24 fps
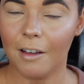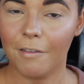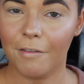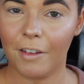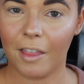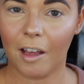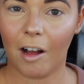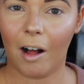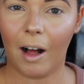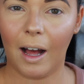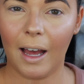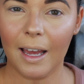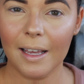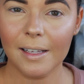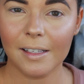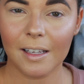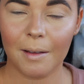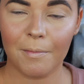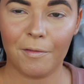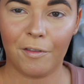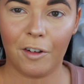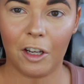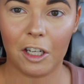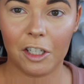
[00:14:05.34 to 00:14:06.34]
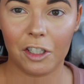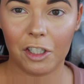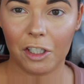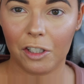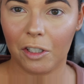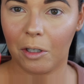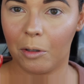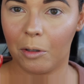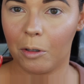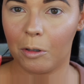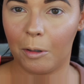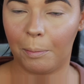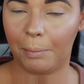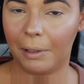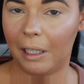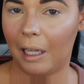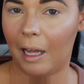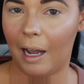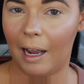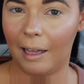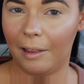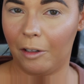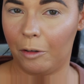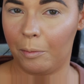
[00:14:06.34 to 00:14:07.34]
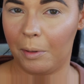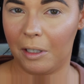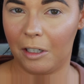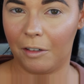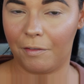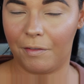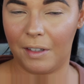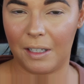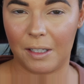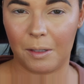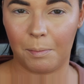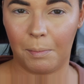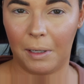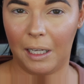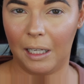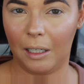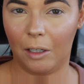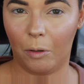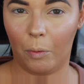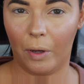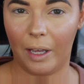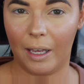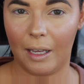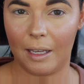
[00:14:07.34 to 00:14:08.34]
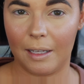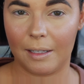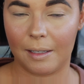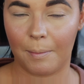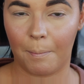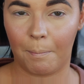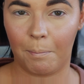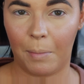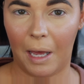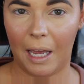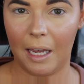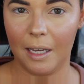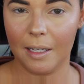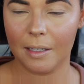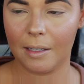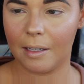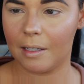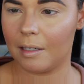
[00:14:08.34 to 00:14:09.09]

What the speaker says: For the eyes, I'm first just going to apply a little bit of this Louise base.